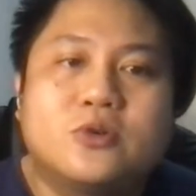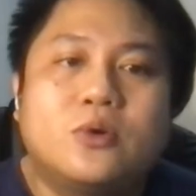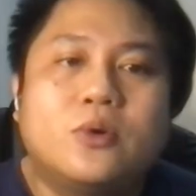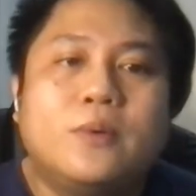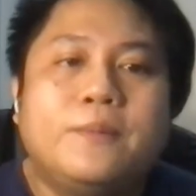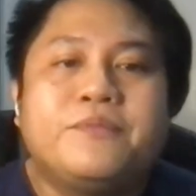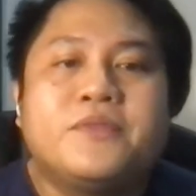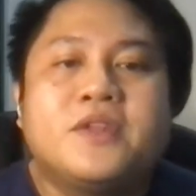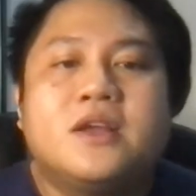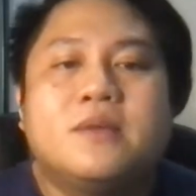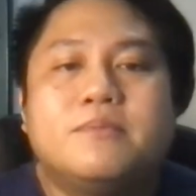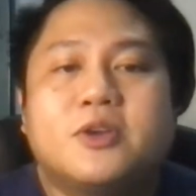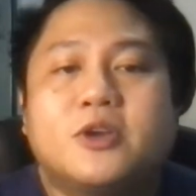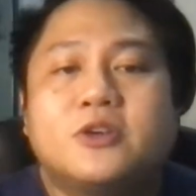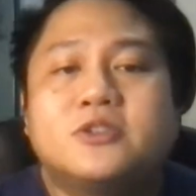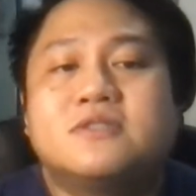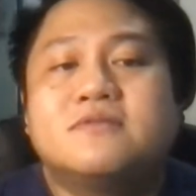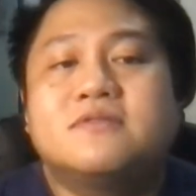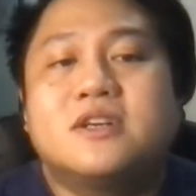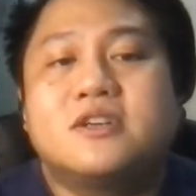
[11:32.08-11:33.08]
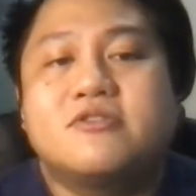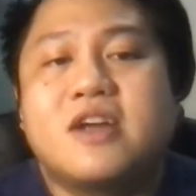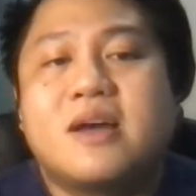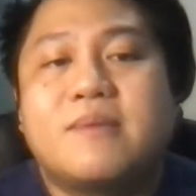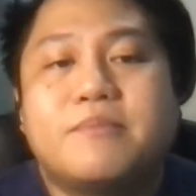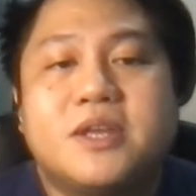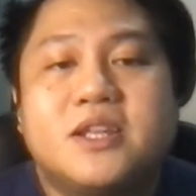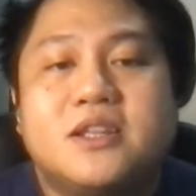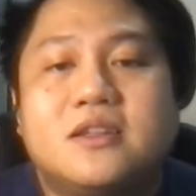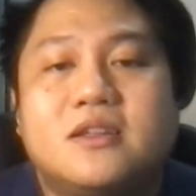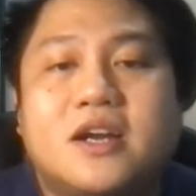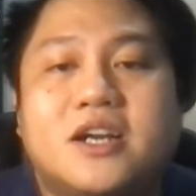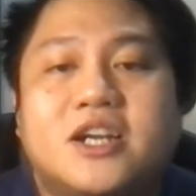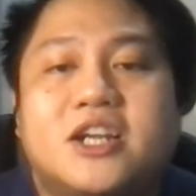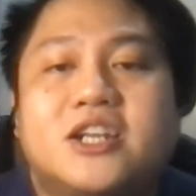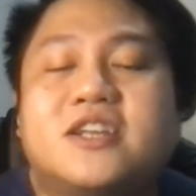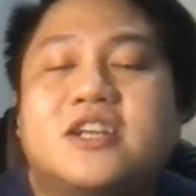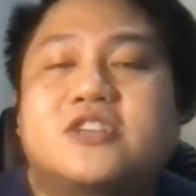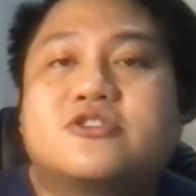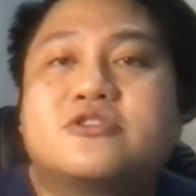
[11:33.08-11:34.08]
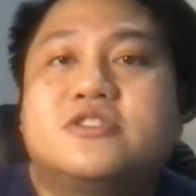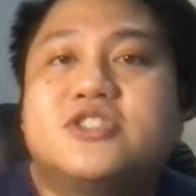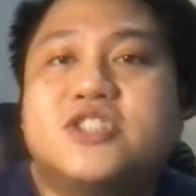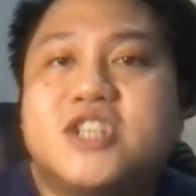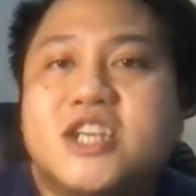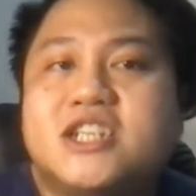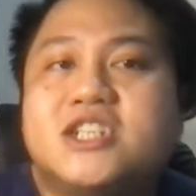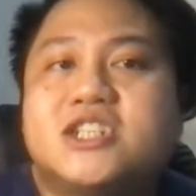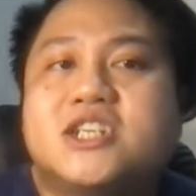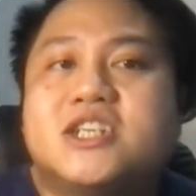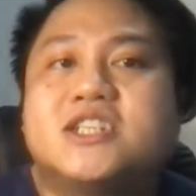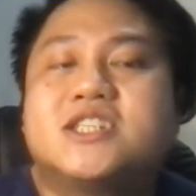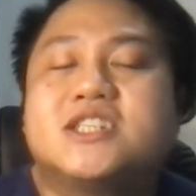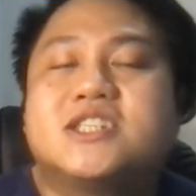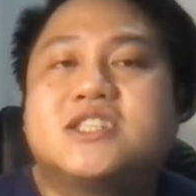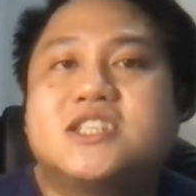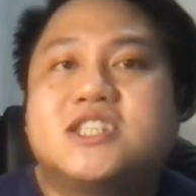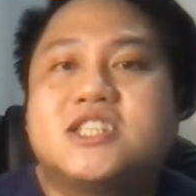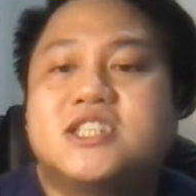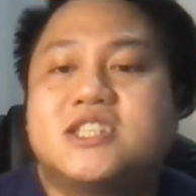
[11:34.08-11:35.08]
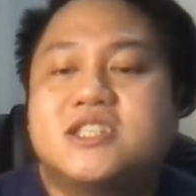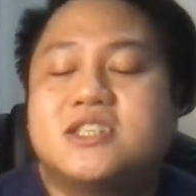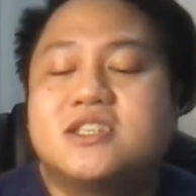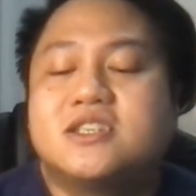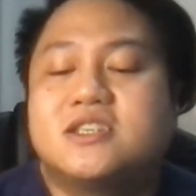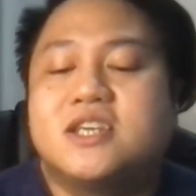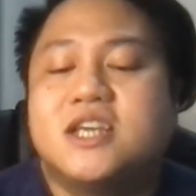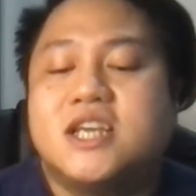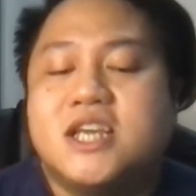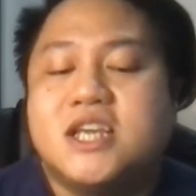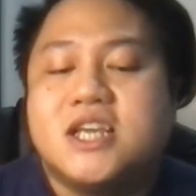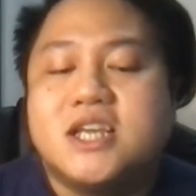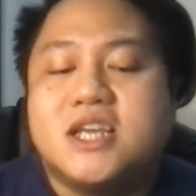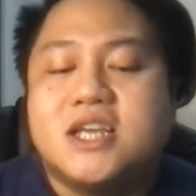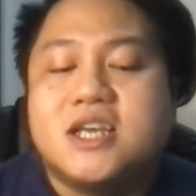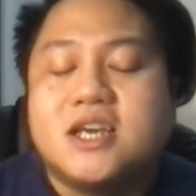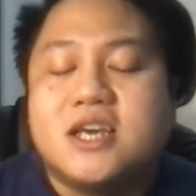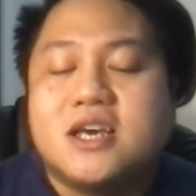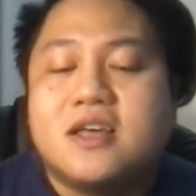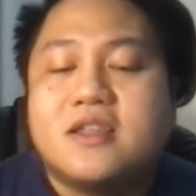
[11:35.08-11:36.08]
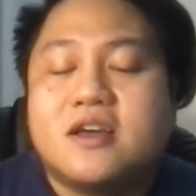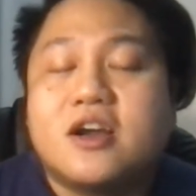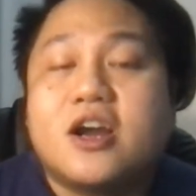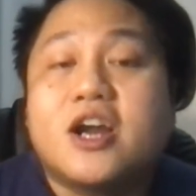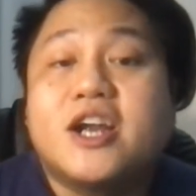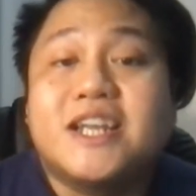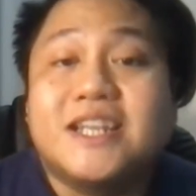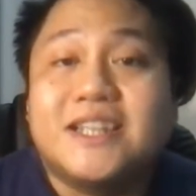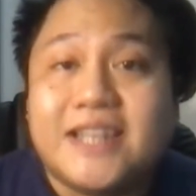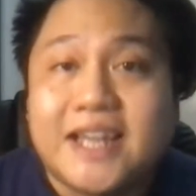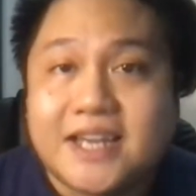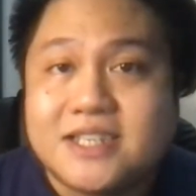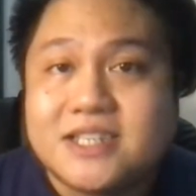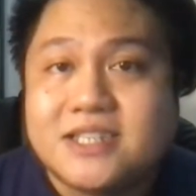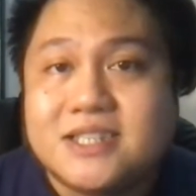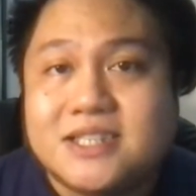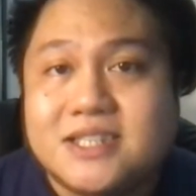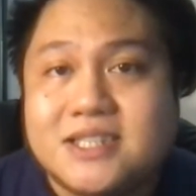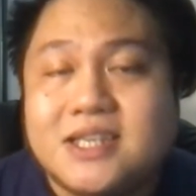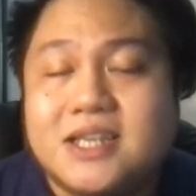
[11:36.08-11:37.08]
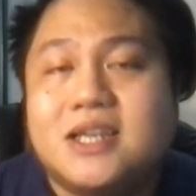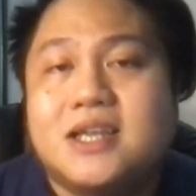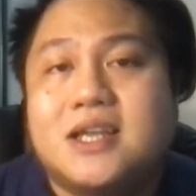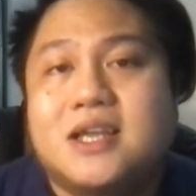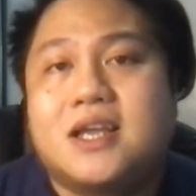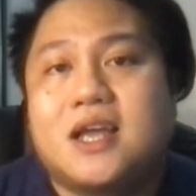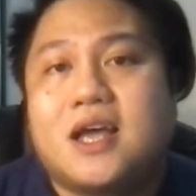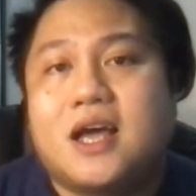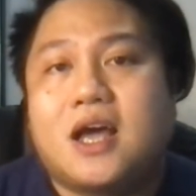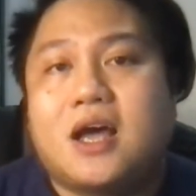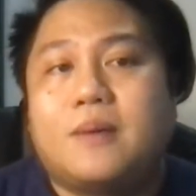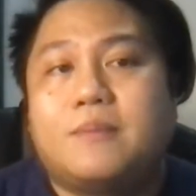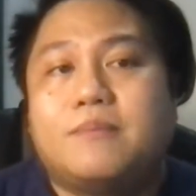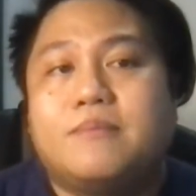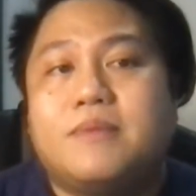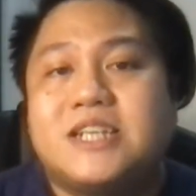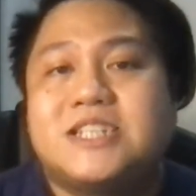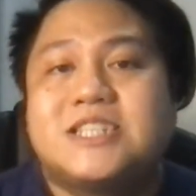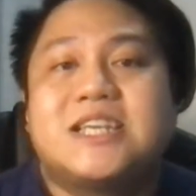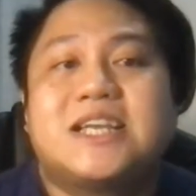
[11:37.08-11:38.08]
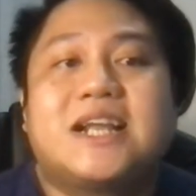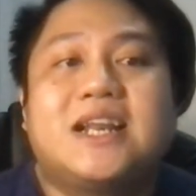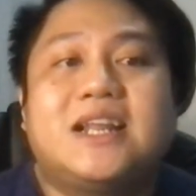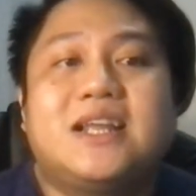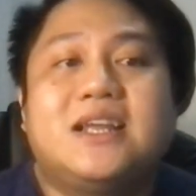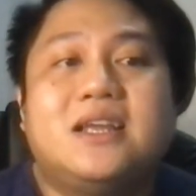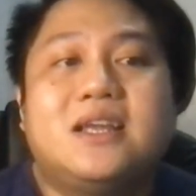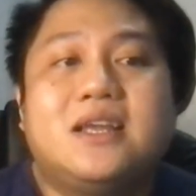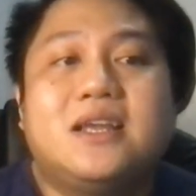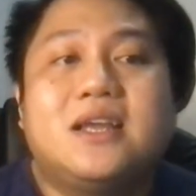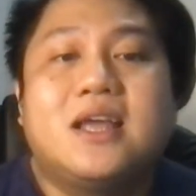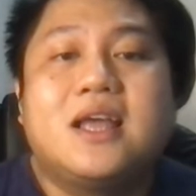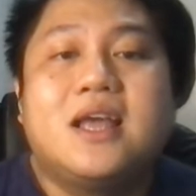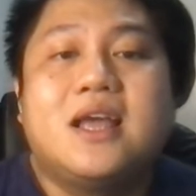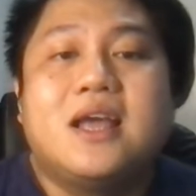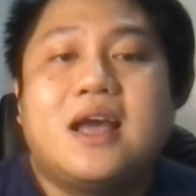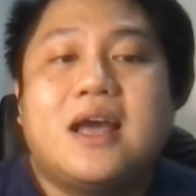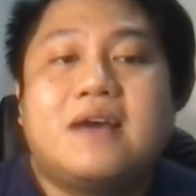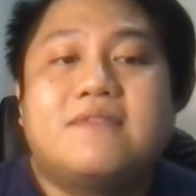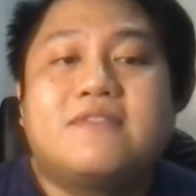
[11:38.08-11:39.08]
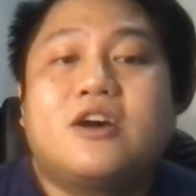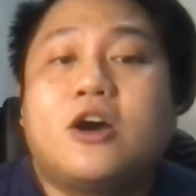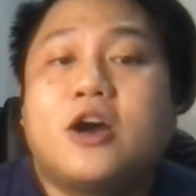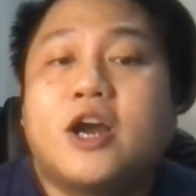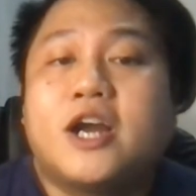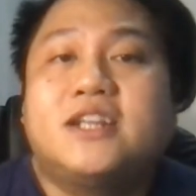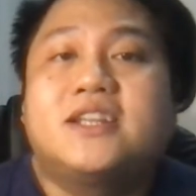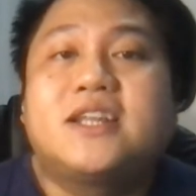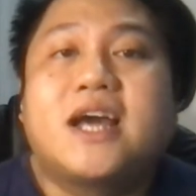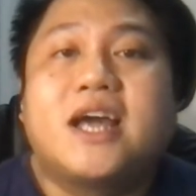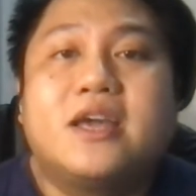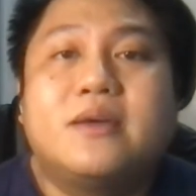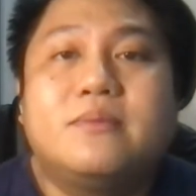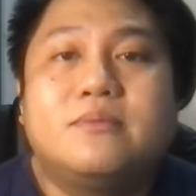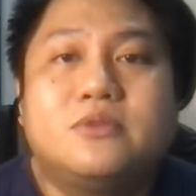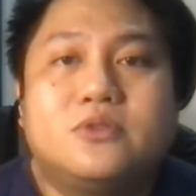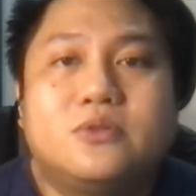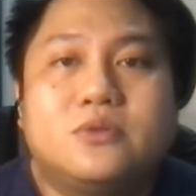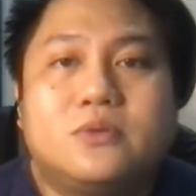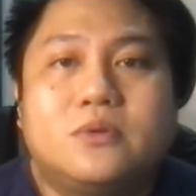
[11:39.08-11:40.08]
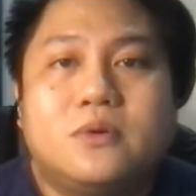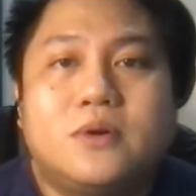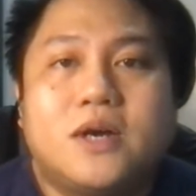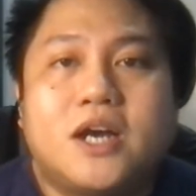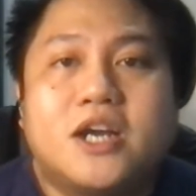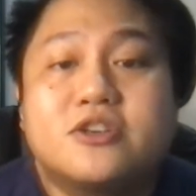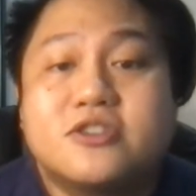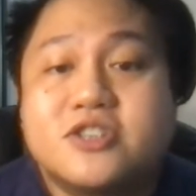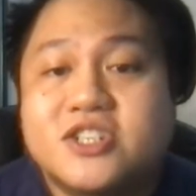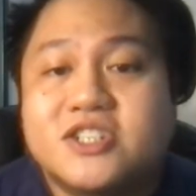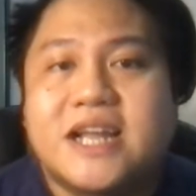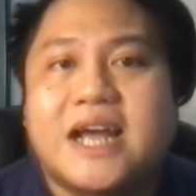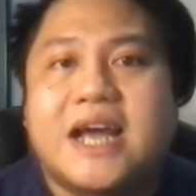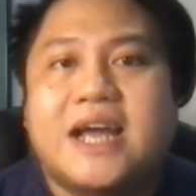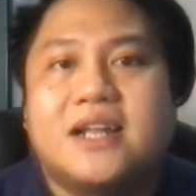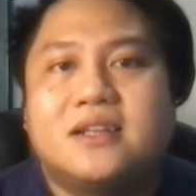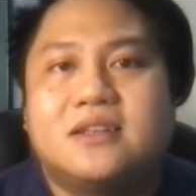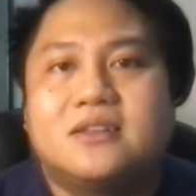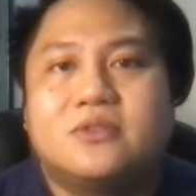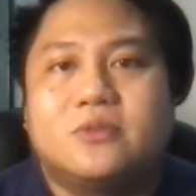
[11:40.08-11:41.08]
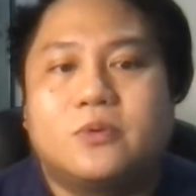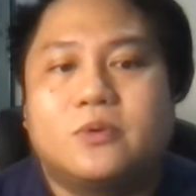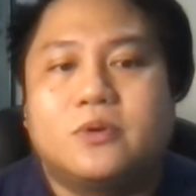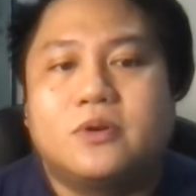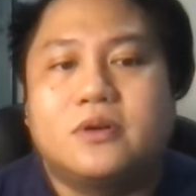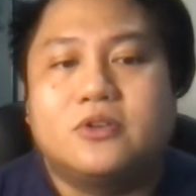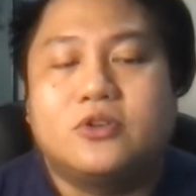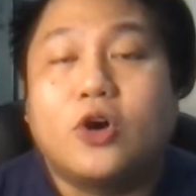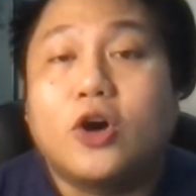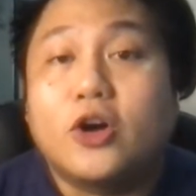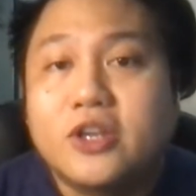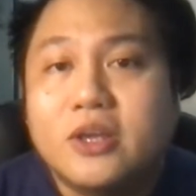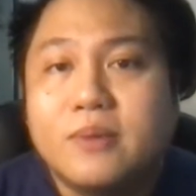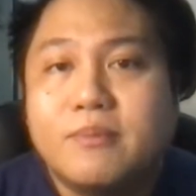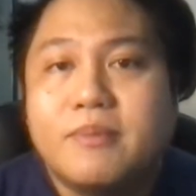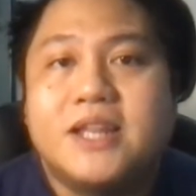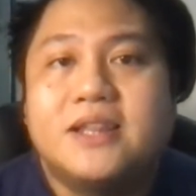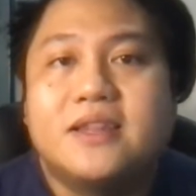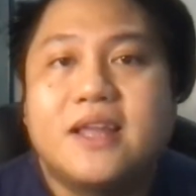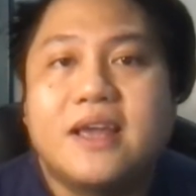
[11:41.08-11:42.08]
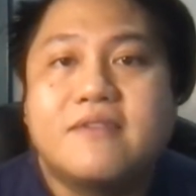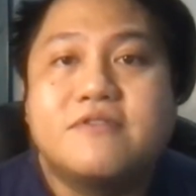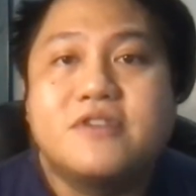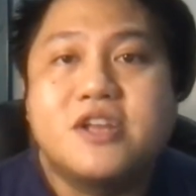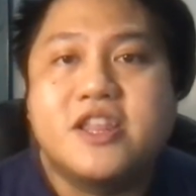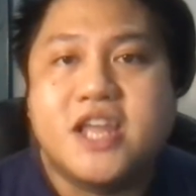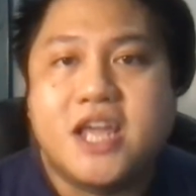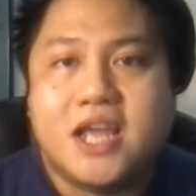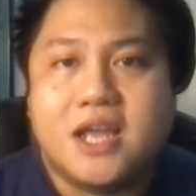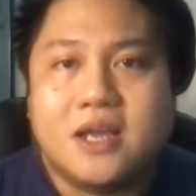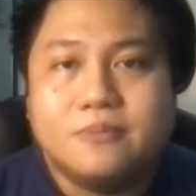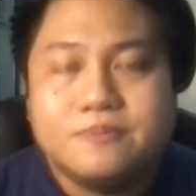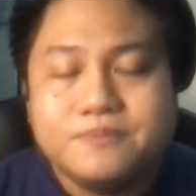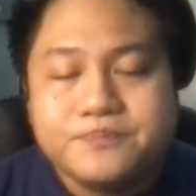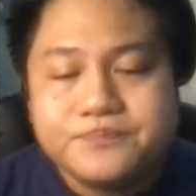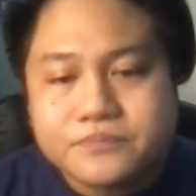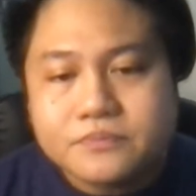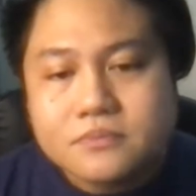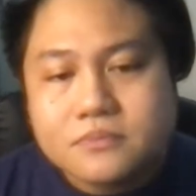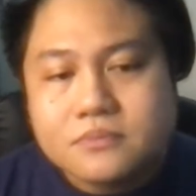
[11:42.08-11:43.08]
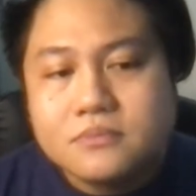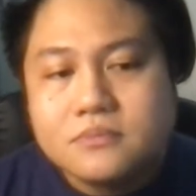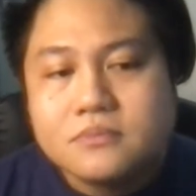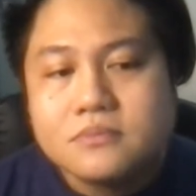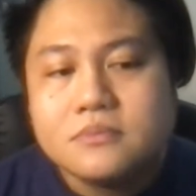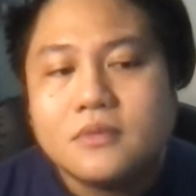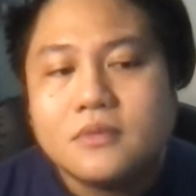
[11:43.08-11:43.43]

architecture. So because of that rapid architectural changes, the architects basically have a hard time to understand or document everything